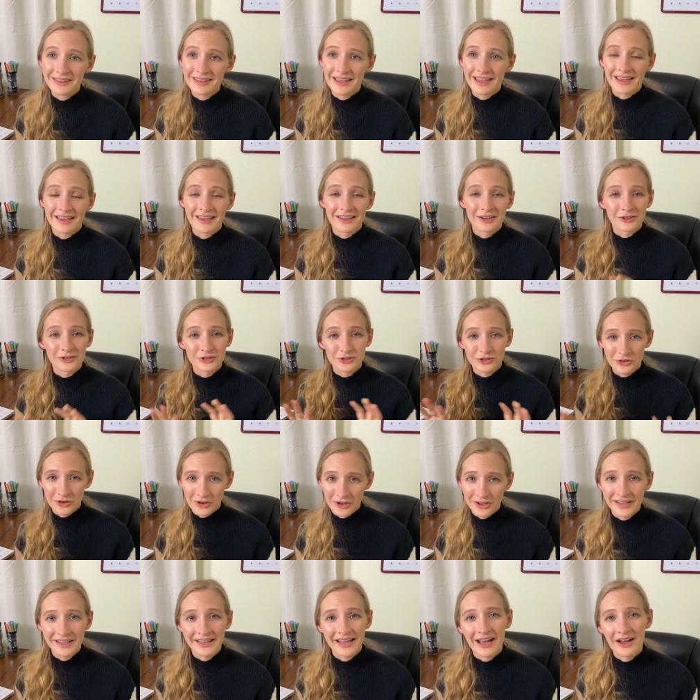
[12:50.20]
than
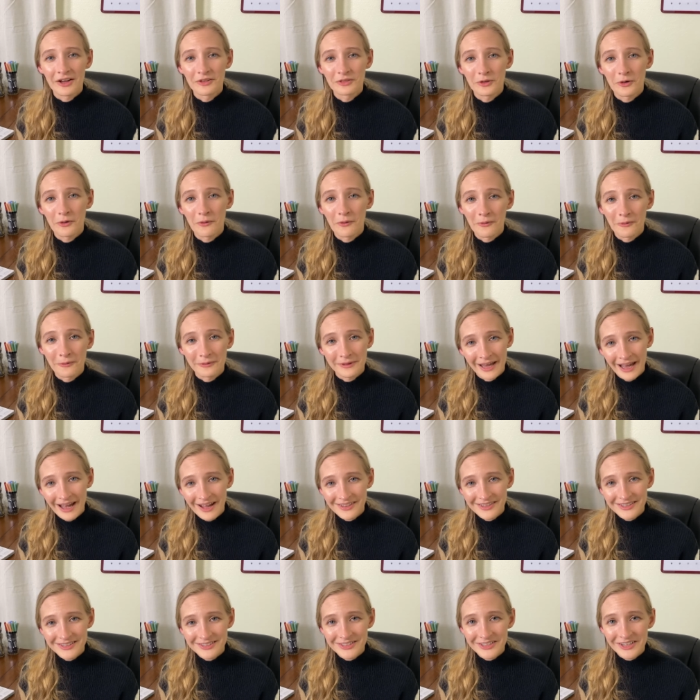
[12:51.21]
drawing out the whole
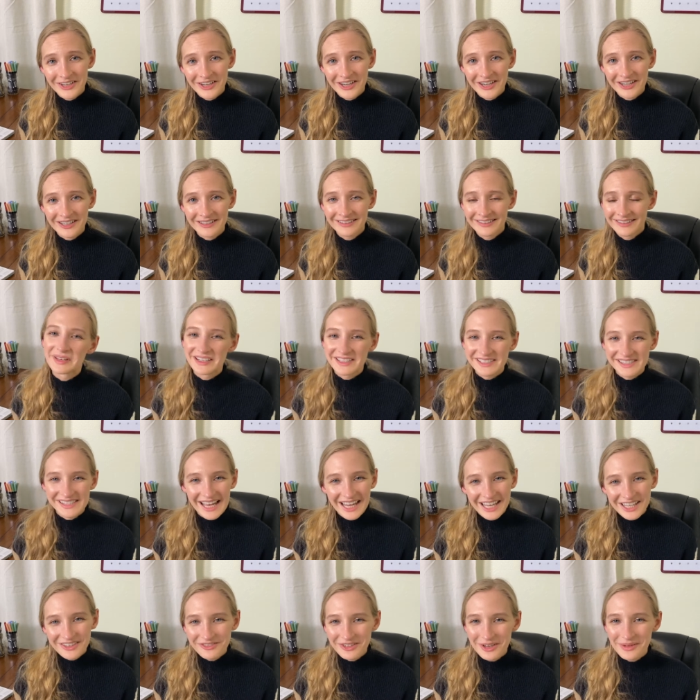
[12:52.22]
calendar. But
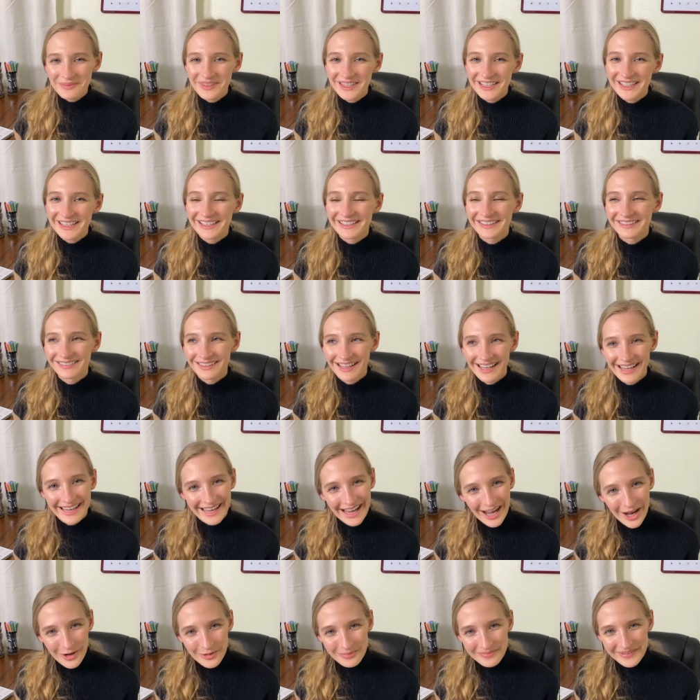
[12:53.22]
aside from the
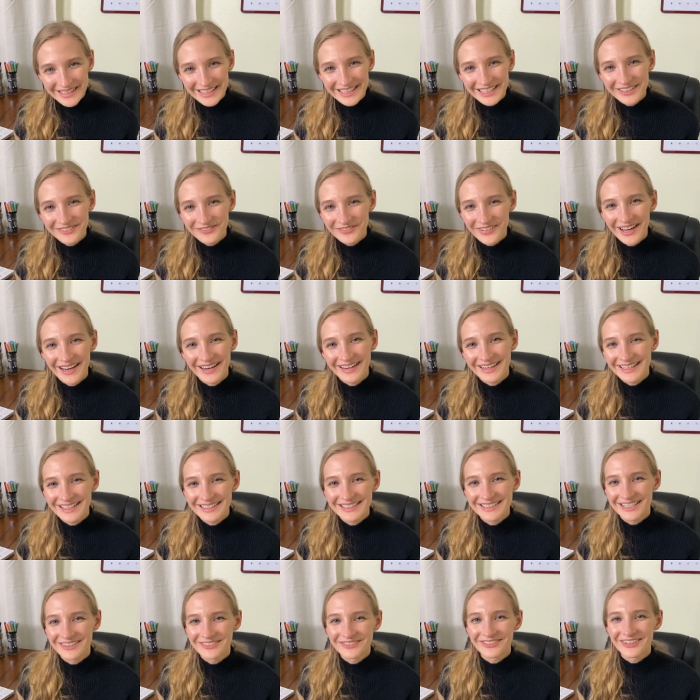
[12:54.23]
layout being very
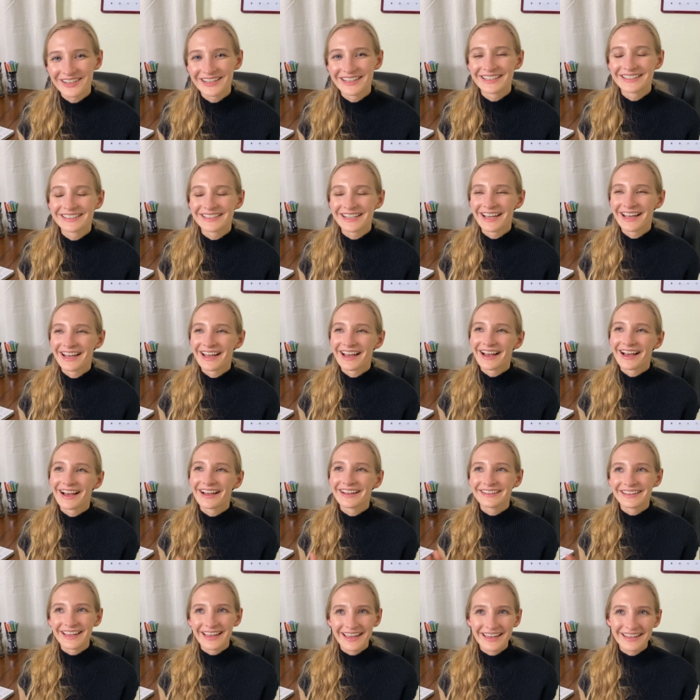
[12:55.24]
different,
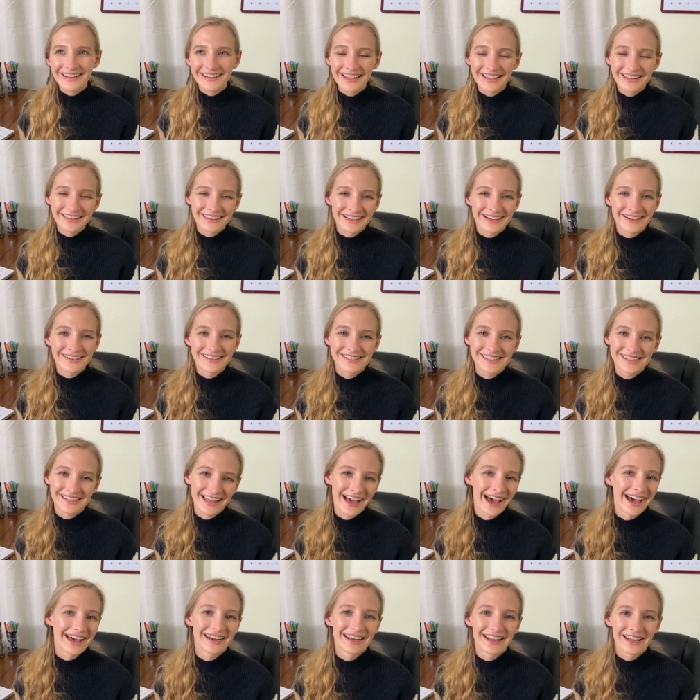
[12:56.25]
again, there's
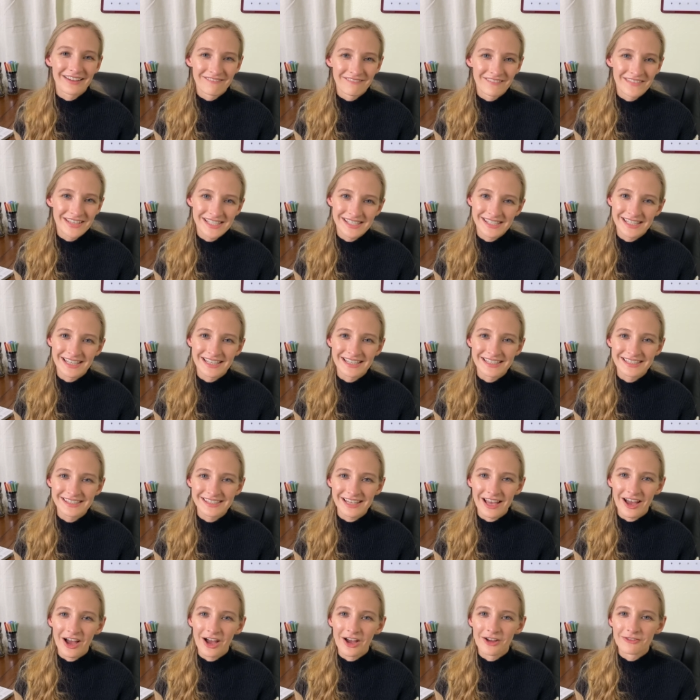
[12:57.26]
that emphasis
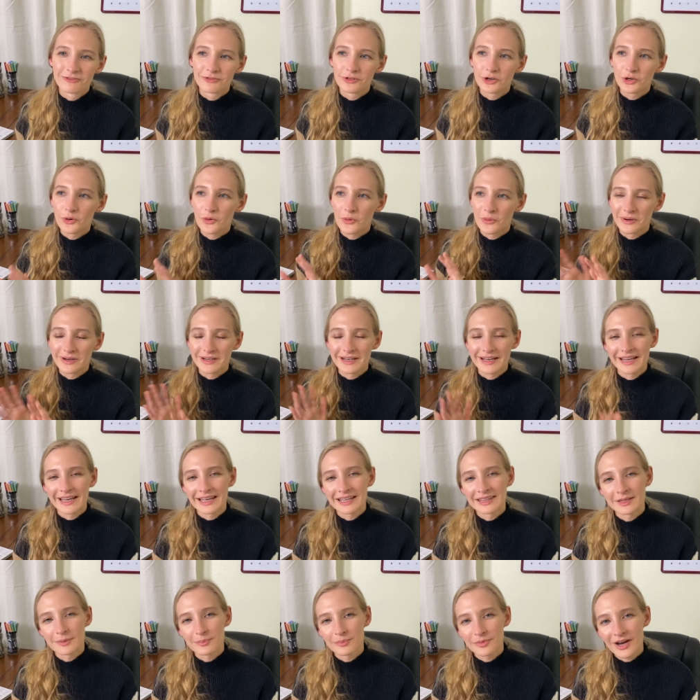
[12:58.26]
of recording
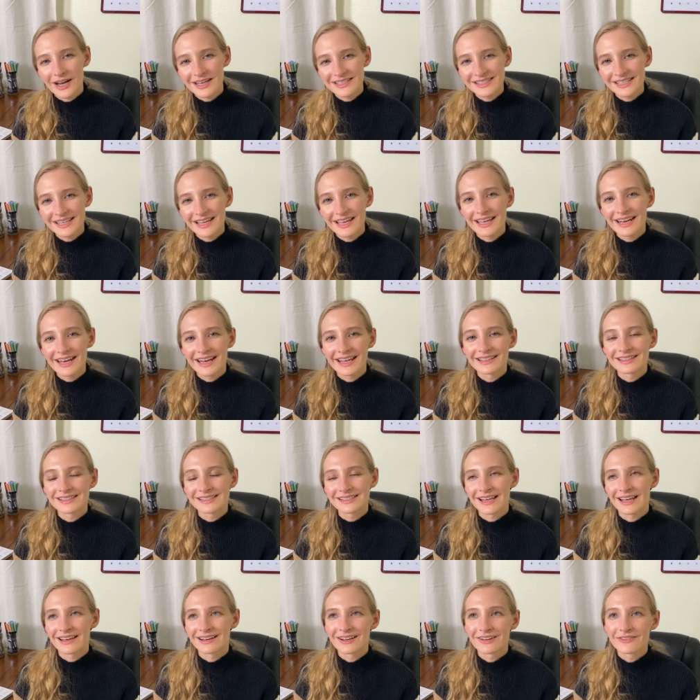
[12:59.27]
in the present
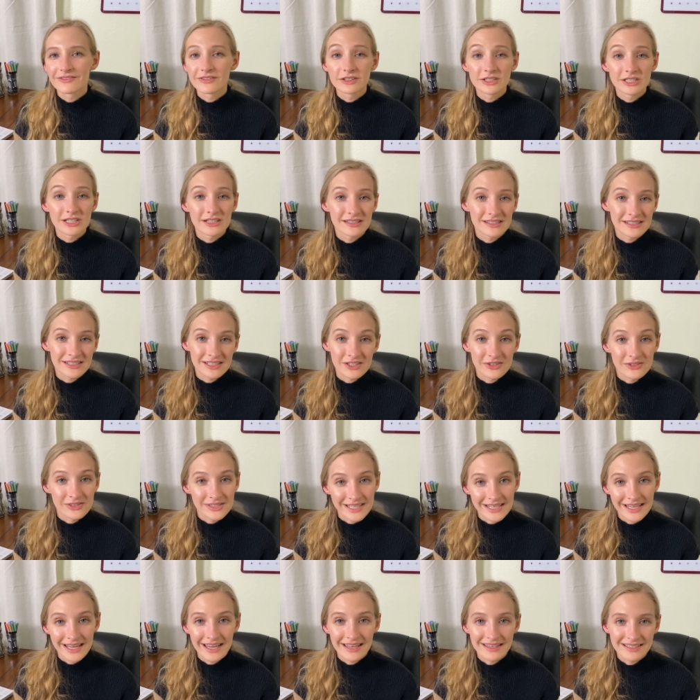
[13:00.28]
instead of just
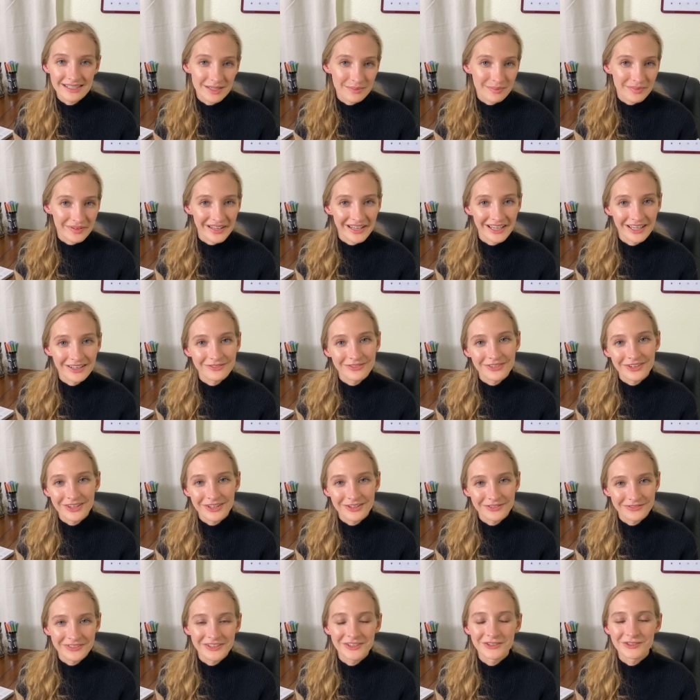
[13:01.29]
using it to plan for
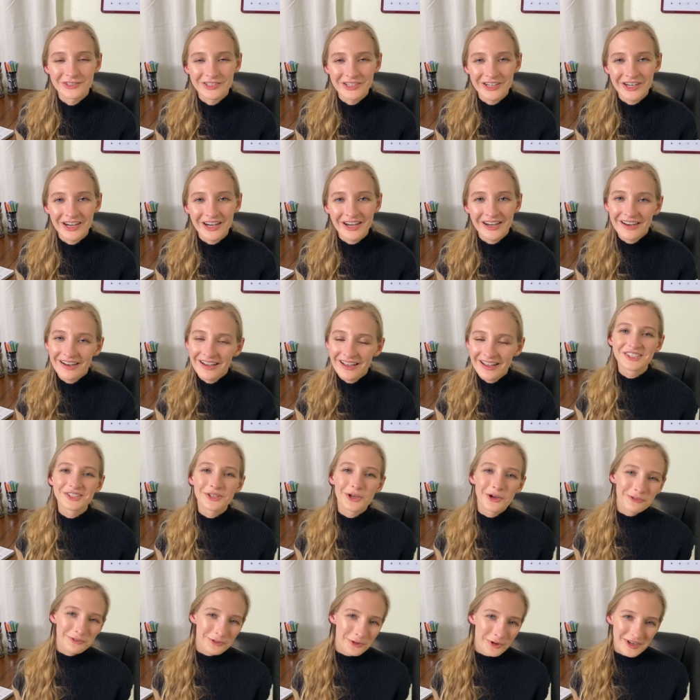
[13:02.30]
the future.
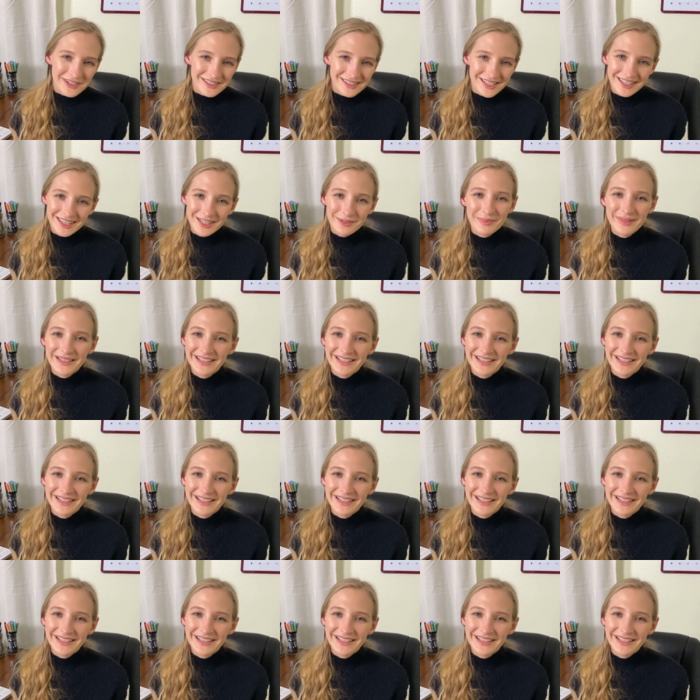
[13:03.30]
So of course at the